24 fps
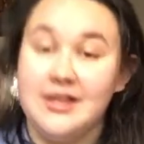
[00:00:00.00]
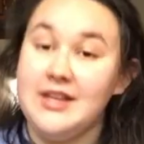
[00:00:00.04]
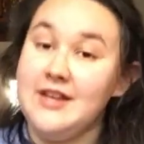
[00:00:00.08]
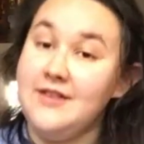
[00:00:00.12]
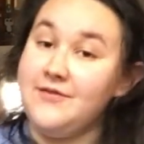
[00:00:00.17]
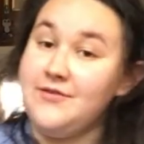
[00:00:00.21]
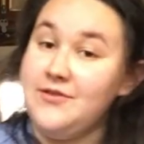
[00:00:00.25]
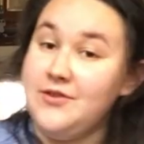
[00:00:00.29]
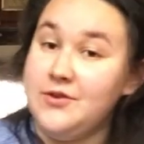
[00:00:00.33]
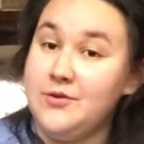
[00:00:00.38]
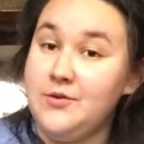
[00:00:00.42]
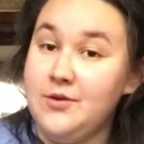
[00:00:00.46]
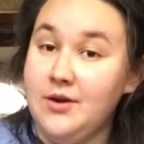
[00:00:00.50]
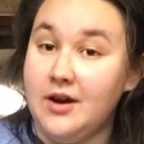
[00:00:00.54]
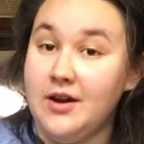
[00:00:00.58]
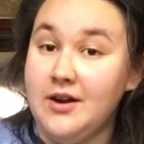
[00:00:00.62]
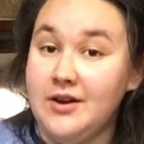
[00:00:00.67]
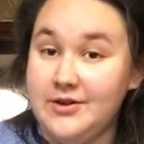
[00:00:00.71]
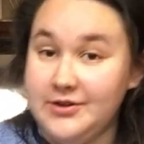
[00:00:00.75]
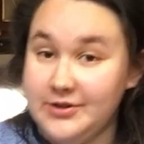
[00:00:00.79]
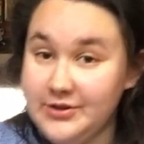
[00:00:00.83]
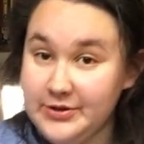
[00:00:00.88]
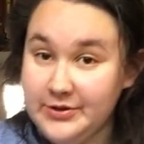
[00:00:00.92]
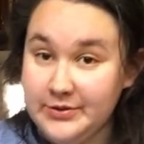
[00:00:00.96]
If you
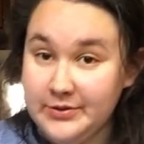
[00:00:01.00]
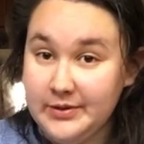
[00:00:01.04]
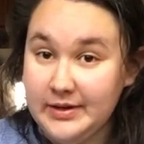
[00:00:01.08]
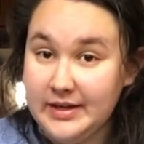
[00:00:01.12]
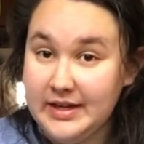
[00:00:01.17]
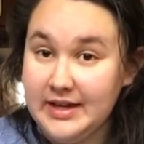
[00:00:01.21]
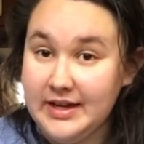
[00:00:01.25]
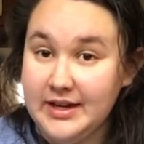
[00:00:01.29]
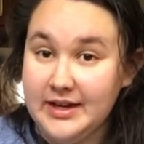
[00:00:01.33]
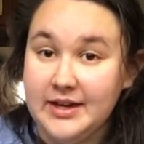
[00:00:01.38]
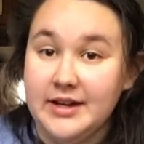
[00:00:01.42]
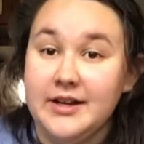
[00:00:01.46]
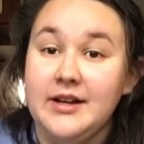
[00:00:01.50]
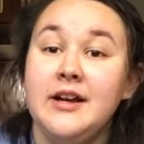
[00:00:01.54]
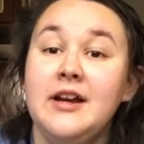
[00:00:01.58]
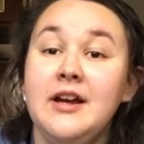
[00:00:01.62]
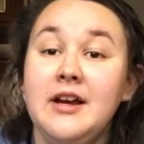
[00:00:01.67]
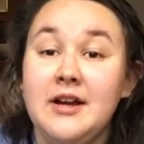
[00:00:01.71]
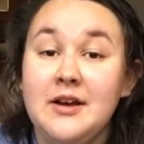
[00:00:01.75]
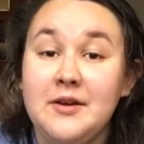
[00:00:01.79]
are new here,